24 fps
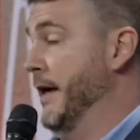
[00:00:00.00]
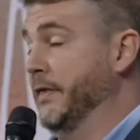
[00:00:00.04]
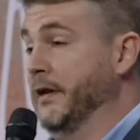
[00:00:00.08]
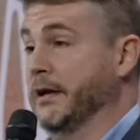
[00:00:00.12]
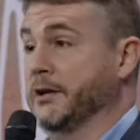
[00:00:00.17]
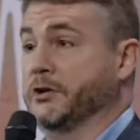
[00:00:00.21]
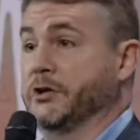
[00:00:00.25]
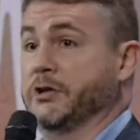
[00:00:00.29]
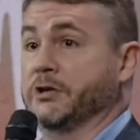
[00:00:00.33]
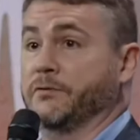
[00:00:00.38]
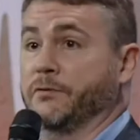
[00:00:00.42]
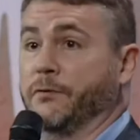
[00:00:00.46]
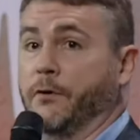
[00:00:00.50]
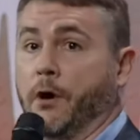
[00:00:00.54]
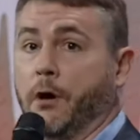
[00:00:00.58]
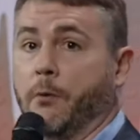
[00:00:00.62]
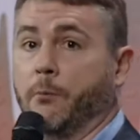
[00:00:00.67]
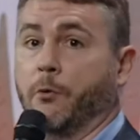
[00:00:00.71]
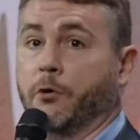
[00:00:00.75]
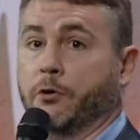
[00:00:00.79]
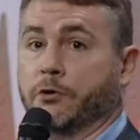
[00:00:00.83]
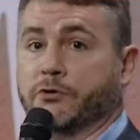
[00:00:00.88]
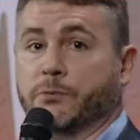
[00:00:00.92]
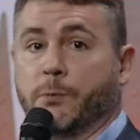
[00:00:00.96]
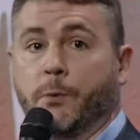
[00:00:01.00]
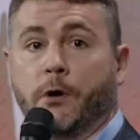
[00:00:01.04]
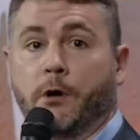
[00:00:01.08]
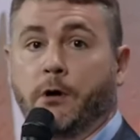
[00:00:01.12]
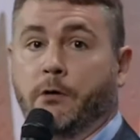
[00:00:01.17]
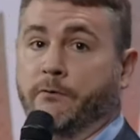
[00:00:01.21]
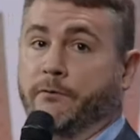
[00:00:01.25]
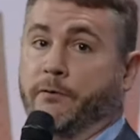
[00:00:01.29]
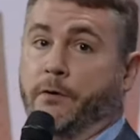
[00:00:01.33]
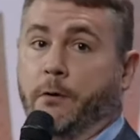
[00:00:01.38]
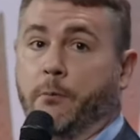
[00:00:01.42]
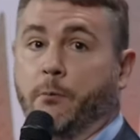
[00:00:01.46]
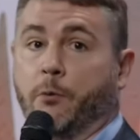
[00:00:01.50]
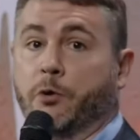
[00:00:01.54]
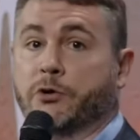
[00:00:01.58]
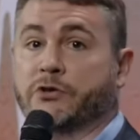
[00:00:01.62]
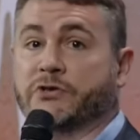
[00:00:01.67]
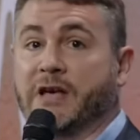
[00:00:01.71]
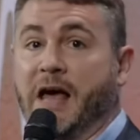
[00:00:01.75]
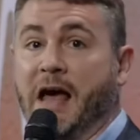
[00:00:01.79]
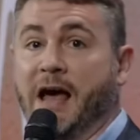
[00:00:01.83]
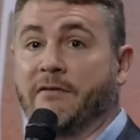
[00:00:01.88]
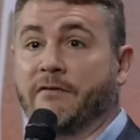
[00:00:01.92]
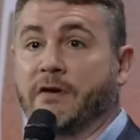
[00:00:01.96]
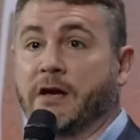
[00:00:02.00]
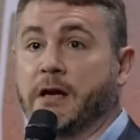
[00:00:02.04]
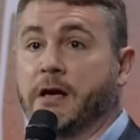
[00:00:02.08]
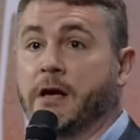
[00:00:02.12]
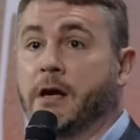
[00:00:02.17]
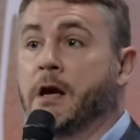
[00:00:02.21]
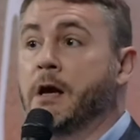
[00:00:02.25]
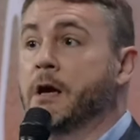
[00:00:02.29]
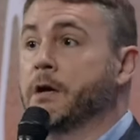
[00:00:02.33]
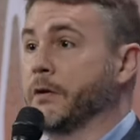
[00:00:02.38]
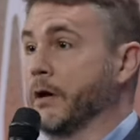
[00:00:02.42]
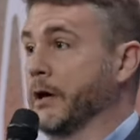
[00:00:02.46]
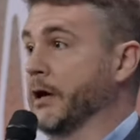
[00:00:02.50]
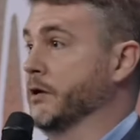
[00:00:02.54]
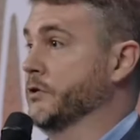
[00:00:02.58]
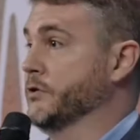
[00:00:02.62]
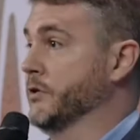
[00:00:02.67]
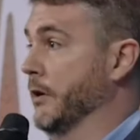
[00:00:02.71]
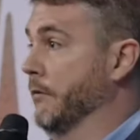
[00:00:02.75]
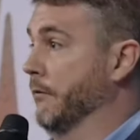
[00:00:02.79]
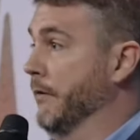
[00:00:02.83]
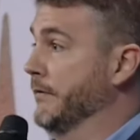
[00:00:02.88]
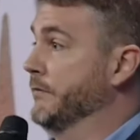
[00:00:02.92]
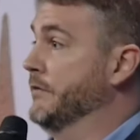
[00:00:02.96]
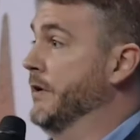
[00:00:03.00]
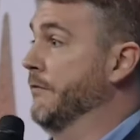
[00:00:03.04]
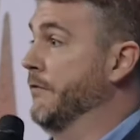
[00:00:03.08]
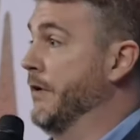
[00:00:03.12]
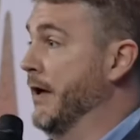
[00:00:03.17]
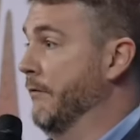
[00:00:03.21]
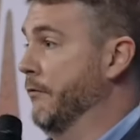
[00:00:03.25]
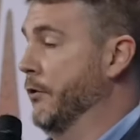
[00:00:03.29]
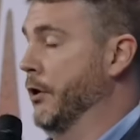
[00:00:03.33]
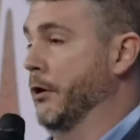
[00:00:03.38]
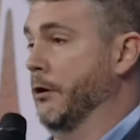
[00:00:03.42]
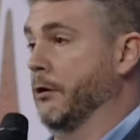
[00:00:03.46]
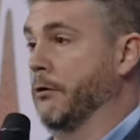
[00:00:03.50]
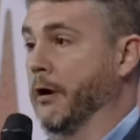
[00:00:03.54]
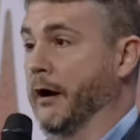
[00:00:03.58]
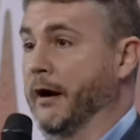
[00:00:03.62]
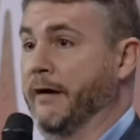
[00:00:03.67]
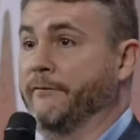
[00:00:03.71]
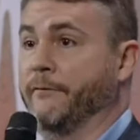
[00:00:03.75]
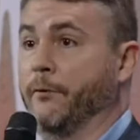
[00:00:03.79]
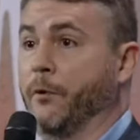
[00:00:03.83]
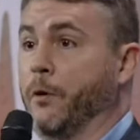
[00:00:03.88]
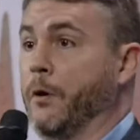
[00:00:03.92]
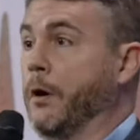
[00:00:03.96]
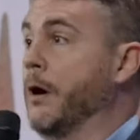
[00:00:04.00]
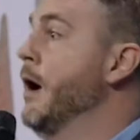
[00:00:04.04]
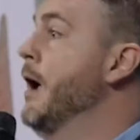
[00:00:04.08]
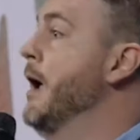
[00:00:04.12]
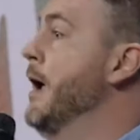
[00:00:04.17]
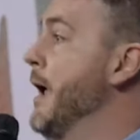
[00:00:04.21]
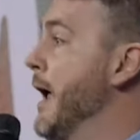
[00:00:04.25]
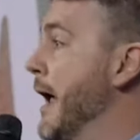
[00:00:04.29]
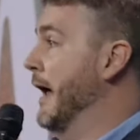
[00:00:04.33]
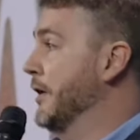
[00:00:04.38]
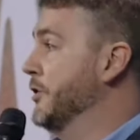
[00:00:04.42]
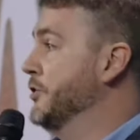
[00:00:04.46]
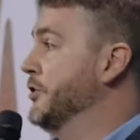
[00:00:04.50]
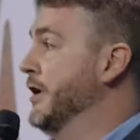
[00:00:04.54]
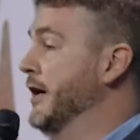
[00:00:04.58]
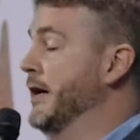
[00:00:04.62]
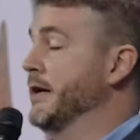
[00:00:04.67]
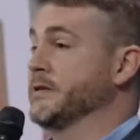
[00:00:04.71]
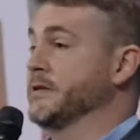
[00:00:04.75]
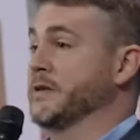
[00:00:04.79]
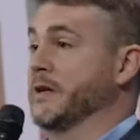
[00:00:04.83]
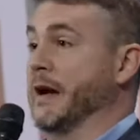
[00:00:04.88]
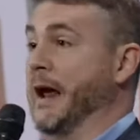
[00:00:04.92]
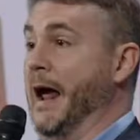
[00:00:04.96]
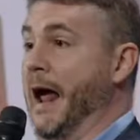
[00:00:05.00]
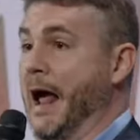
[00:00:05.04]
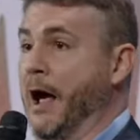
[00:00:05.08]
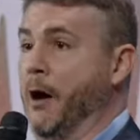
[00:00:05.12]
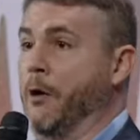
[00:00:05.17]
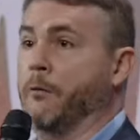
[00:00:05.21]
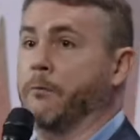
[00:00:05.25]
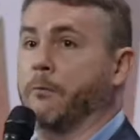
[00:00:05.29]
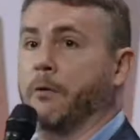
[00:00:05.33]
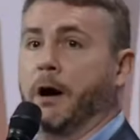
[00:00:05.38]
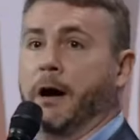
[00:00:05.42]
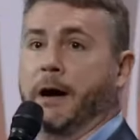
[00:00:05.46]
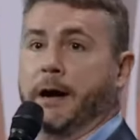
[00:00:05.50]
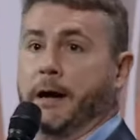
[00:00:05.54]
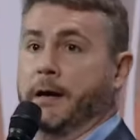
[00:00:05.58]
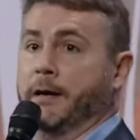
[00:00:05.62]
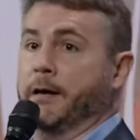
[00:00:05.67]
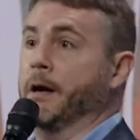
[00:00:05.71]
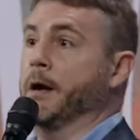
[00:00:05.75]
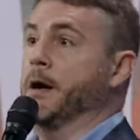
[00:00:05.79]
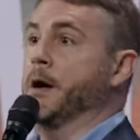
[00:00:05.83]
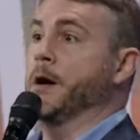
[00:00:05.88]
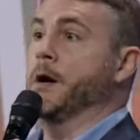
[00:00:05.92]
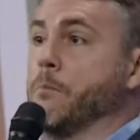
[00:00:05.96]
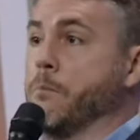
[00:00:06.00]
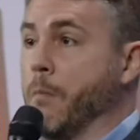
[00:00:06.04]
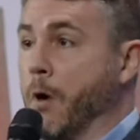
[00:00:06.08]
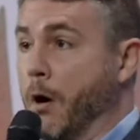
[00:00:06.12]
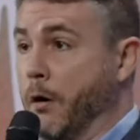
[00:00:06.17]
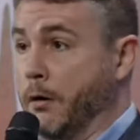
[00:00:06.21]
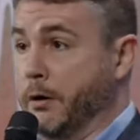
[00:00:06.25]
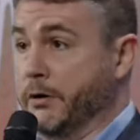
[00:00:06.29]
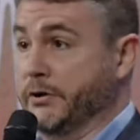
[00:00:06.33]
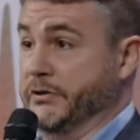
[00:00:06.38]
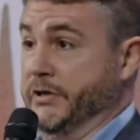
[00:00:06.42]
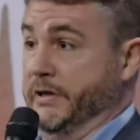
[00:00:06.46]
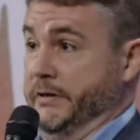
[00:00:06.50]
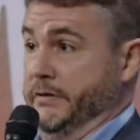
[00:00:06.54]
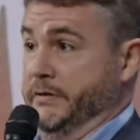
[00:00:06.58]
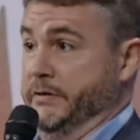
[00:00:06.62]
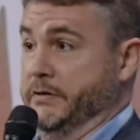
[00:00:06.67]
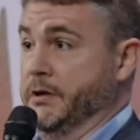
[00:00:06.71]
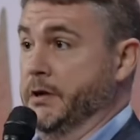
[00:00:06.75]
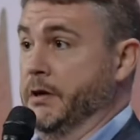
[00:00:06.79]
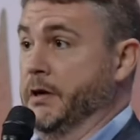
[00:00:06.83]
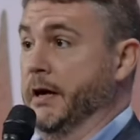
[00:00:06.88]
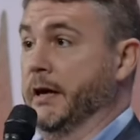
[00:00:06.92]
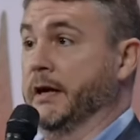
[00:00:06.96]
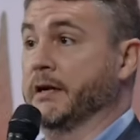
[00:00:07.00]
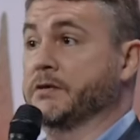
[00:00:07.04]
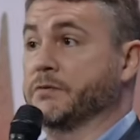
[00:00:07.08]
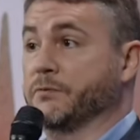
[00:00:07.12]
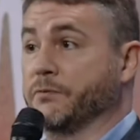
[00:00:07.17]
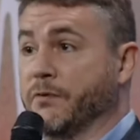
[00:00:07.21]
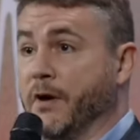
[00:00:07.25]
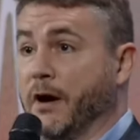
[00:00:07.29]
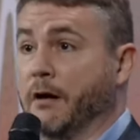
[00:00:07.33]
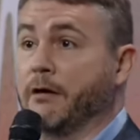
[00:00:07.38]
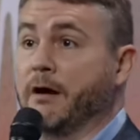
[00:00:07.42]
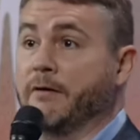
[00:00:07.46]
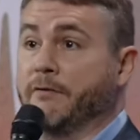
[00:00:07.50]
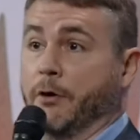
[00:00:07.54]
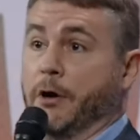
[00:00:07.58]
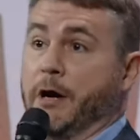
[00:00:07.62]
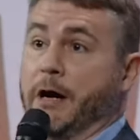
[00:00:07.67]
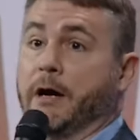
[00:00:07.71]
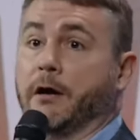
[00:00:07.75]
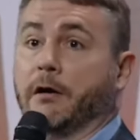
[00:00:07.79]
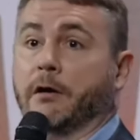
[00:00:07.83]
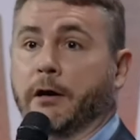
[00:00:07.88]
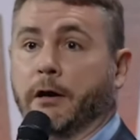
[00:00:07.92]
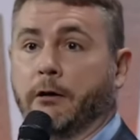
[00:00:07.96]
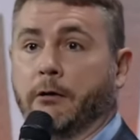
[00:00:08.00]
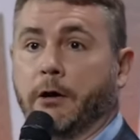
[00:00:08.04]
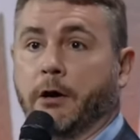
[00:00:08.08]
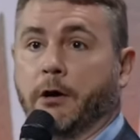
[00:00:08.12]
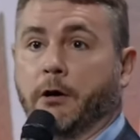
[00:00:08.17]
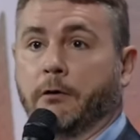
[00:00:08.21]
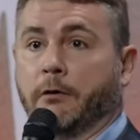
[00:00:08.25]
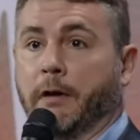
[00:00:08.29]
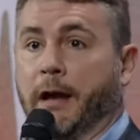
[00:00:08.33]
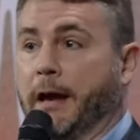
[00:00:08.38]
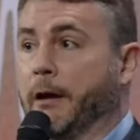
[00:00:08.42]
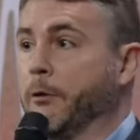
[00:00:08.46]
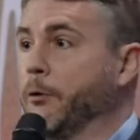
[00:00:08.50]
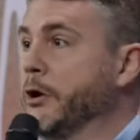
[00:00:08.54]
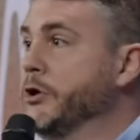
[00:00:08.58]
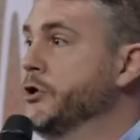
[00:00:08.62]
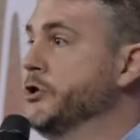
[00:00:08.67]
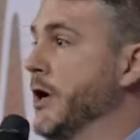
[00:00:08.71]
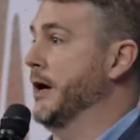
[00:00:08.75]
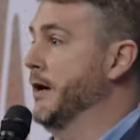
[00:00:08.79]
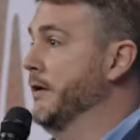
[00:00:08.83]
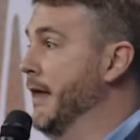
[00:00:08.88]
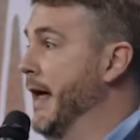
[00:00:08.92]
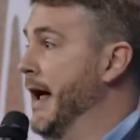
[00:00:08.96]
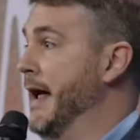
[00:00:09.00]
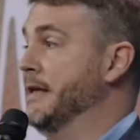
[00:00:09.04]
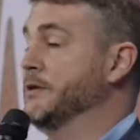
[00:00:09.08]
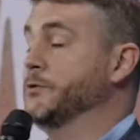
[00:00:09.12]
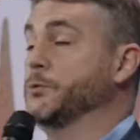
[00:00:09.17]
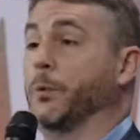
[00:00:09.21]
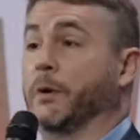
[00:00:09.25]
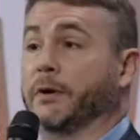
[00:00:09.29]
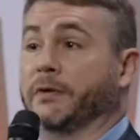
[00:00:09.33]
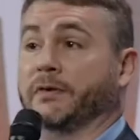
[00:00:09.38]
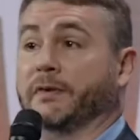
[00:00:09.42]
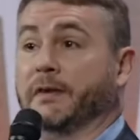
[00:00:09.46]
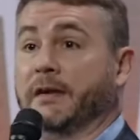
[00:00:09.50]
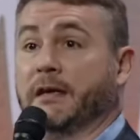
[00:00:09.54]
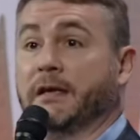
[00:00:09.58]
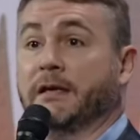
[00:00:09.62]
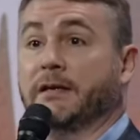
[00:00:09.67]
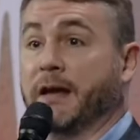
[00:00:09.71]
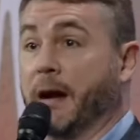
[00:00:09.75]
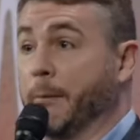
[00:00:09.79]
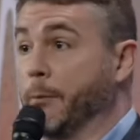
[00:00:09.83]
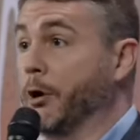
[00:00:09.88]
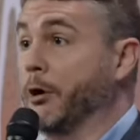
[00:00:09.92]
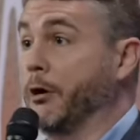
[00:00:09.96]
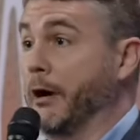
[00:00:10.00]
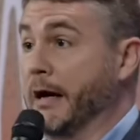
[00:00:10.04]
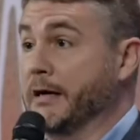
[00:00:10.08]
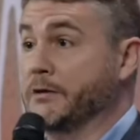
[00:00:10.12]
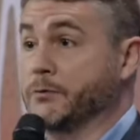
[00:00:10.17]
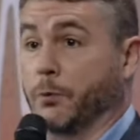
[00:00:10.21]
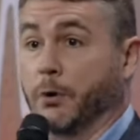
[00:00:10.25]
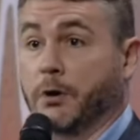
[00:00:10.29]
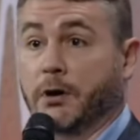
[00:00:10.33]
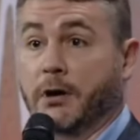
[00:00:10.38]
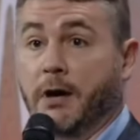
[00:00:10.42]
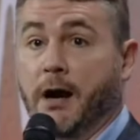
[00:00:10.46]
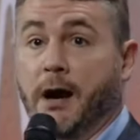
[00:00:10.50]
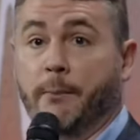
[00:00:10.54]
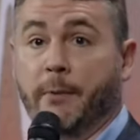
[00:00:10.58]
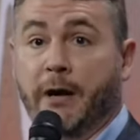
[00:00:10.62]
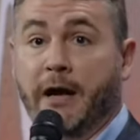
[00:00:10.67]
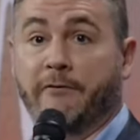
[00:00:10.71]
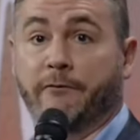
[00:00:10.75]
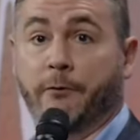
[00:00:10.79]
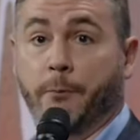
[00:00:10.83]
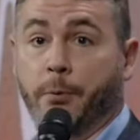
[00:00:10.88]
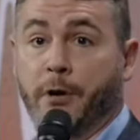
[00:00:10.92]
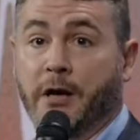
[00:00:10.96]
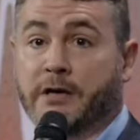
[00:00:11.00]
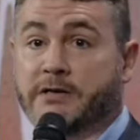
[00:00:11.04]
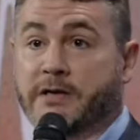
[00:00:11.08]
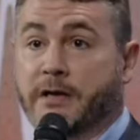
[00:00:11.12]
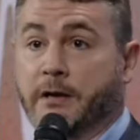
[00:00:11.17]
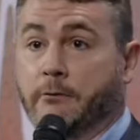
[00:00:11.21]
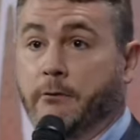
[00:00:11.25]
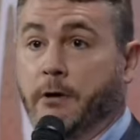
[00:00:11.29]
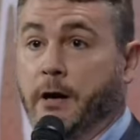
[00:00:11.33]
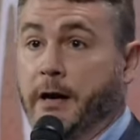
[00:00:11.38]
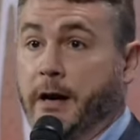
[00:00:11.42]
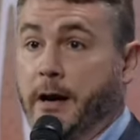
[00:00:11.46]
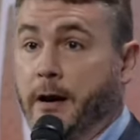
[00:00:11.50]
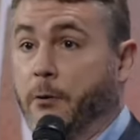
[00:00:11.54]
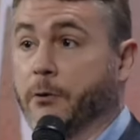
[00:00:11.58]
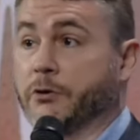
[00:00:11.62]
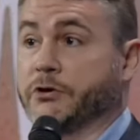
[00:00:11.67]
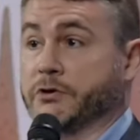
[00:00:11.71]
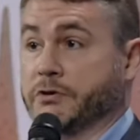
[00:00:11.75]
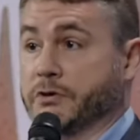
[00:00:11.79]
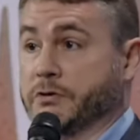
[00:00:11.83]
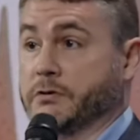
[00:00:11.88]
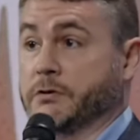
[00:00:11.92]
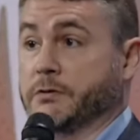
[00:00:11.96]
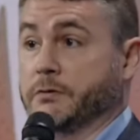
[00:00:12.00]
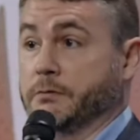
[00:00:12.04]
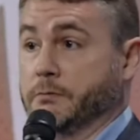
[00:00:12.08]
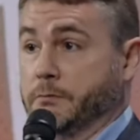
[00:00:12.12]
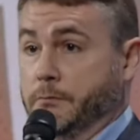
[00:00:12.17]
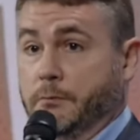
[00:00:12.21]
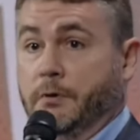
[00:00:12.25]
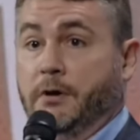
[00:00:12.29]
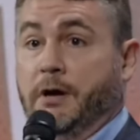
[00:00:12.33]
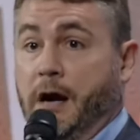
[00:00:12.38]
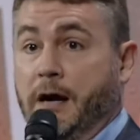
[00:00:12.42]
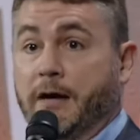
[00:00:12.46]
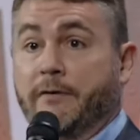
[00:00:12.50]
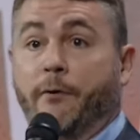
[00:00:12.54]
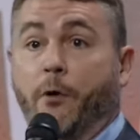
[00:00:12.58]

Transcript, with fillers: one bit. I think she's far more smart and far more savvy than conservatives have given her credit for, and she is an outright Marxist. It is very, very clear in her language, and that's what the Democrats want to nominate for president right now, which is